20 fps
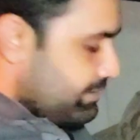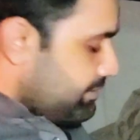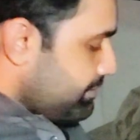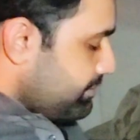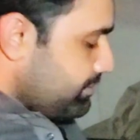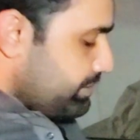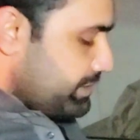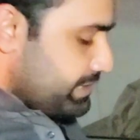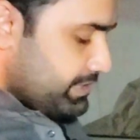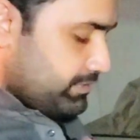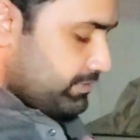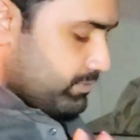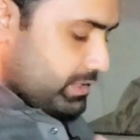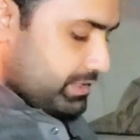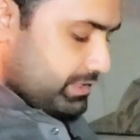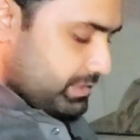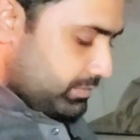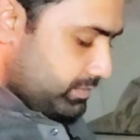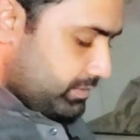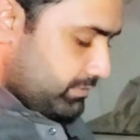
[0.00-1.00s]
cold drink,
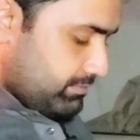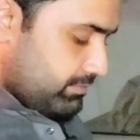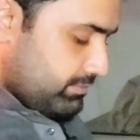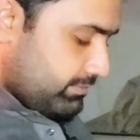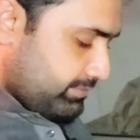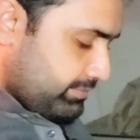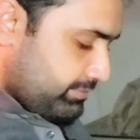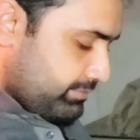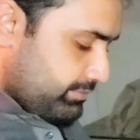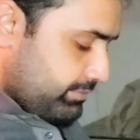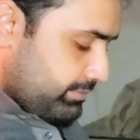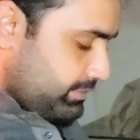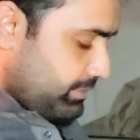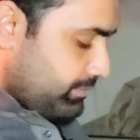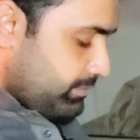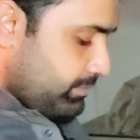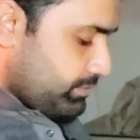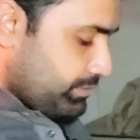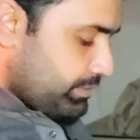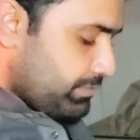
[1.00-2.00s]
whatever,
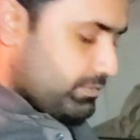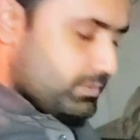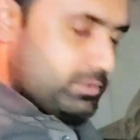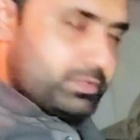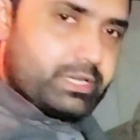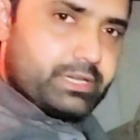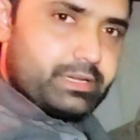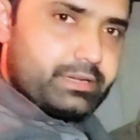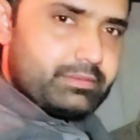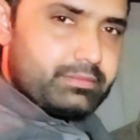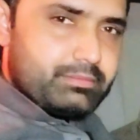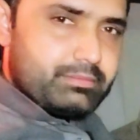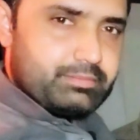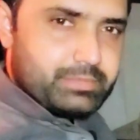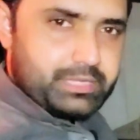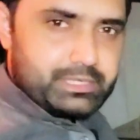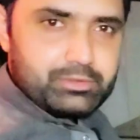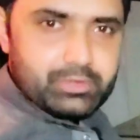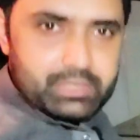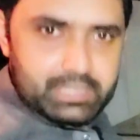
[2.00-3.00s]
put your food here
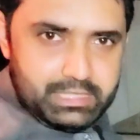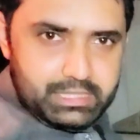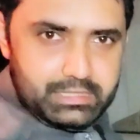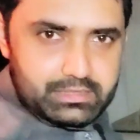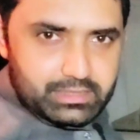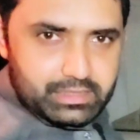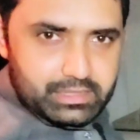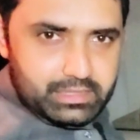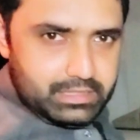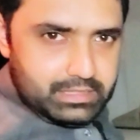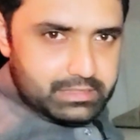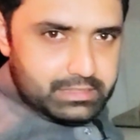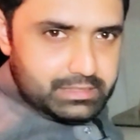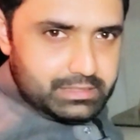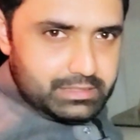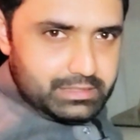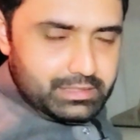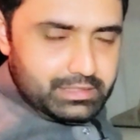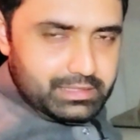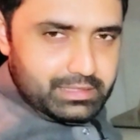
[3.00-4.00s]
and you can easily
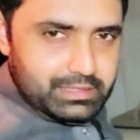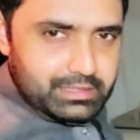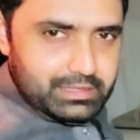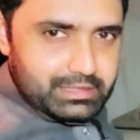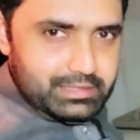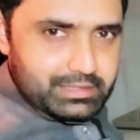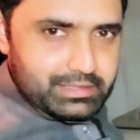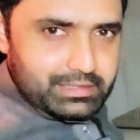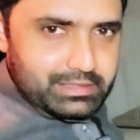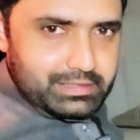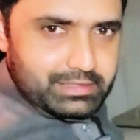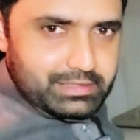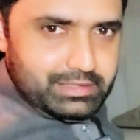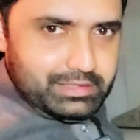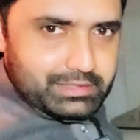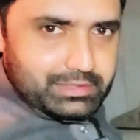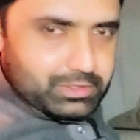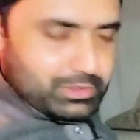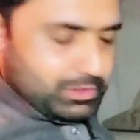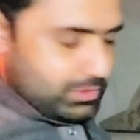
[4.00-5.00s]
eat.
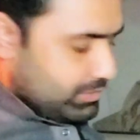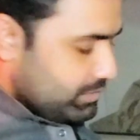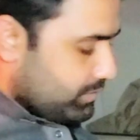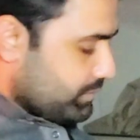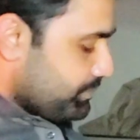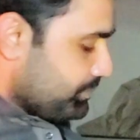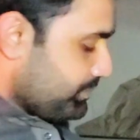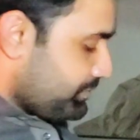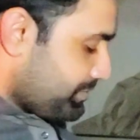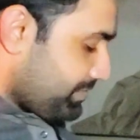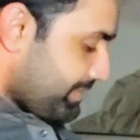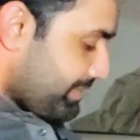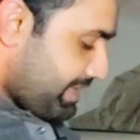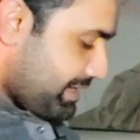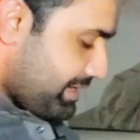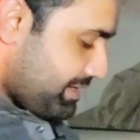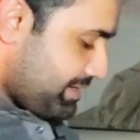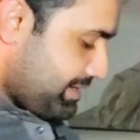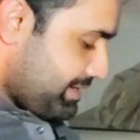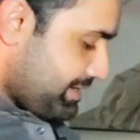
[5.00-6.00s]
So
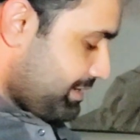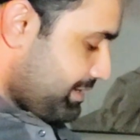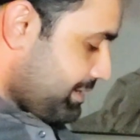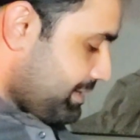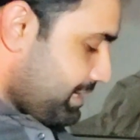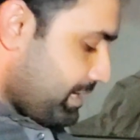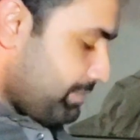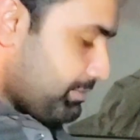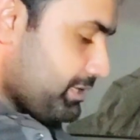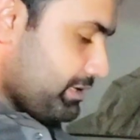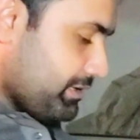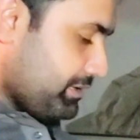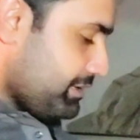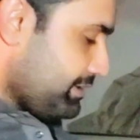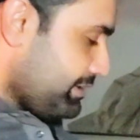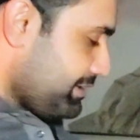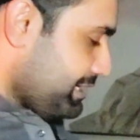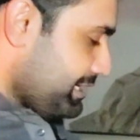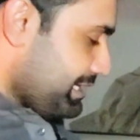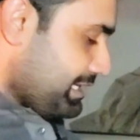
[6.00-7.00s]
I
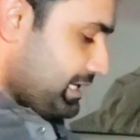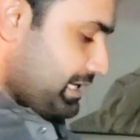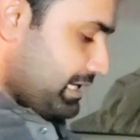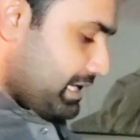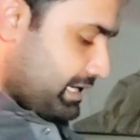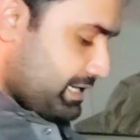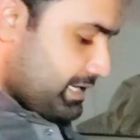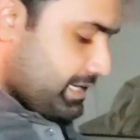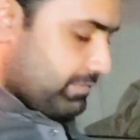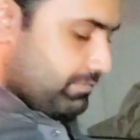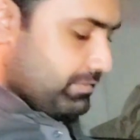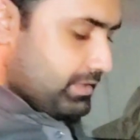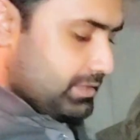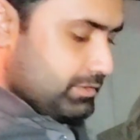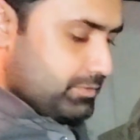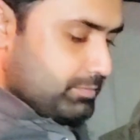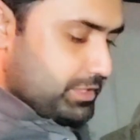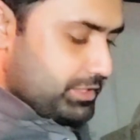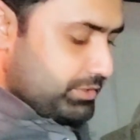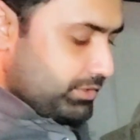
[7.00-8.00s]
mean, I have
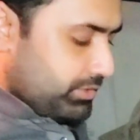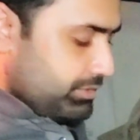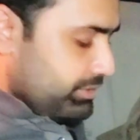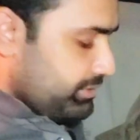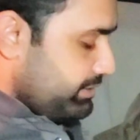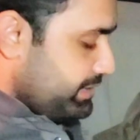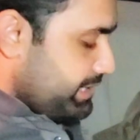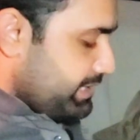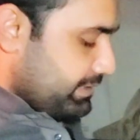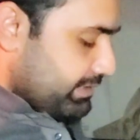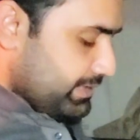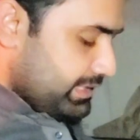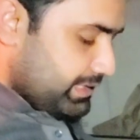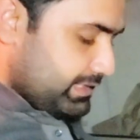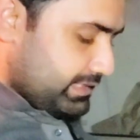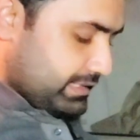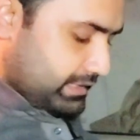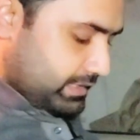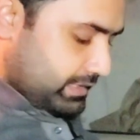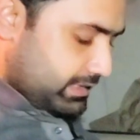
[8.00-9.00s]
found my solution like
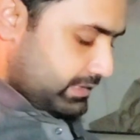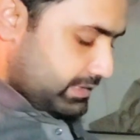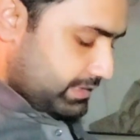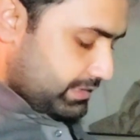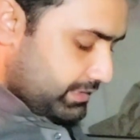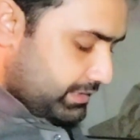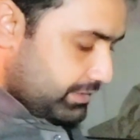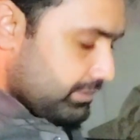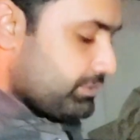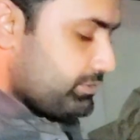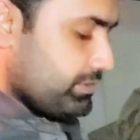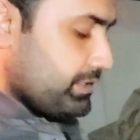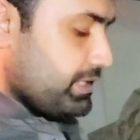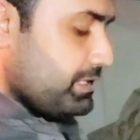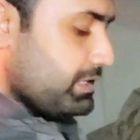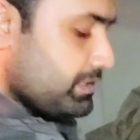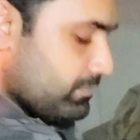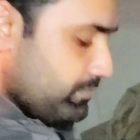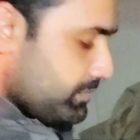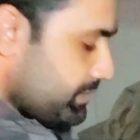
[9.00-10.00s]
this, and it's
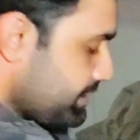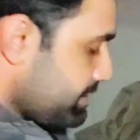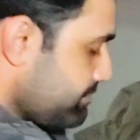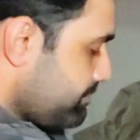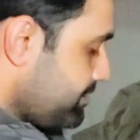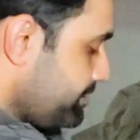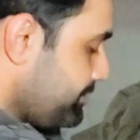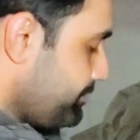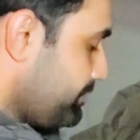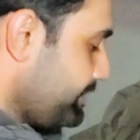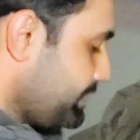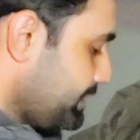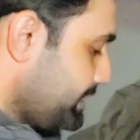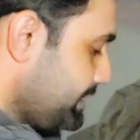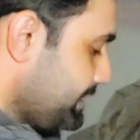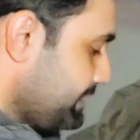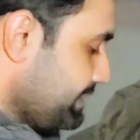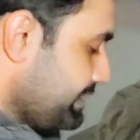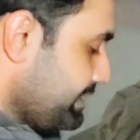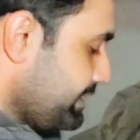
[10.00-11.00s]
really comfortable. You can
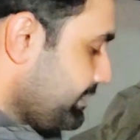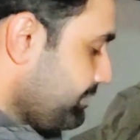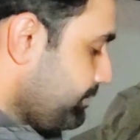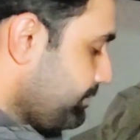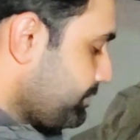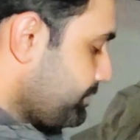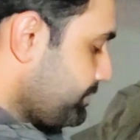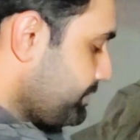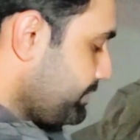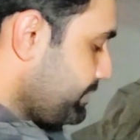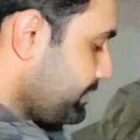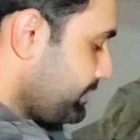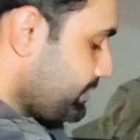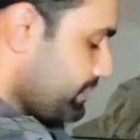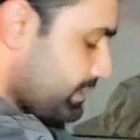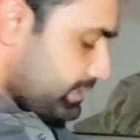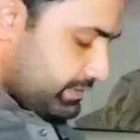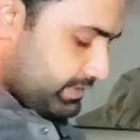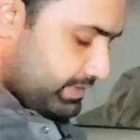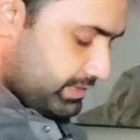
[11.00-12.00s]
easily put the
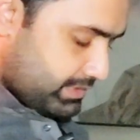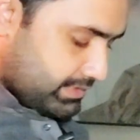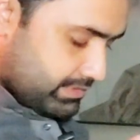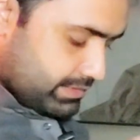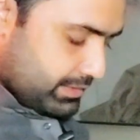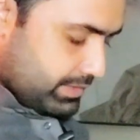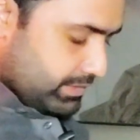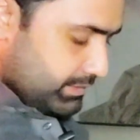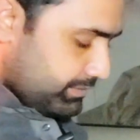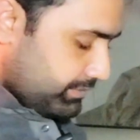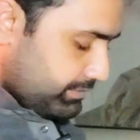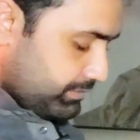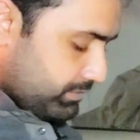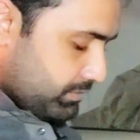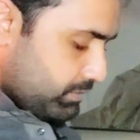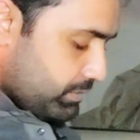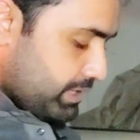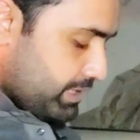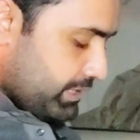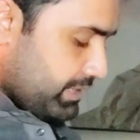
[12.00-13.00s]
glass here, the
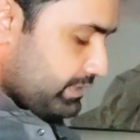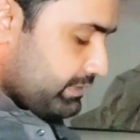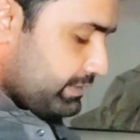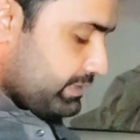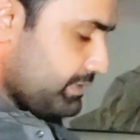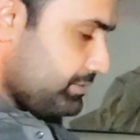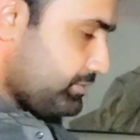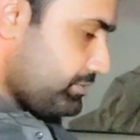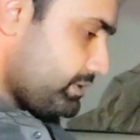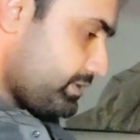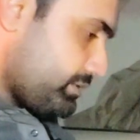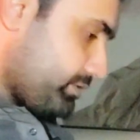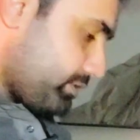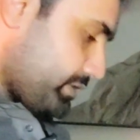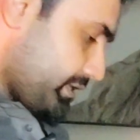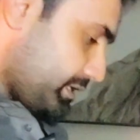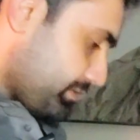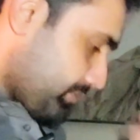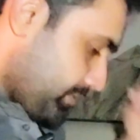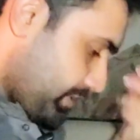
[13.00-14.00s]
food here, and then you can
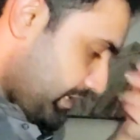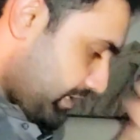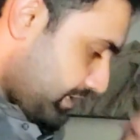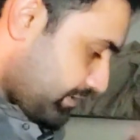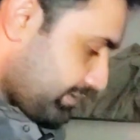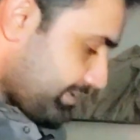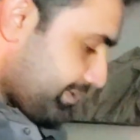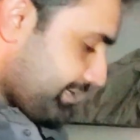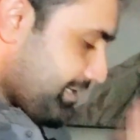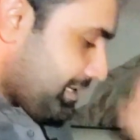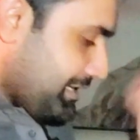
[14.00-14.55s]
try to eat.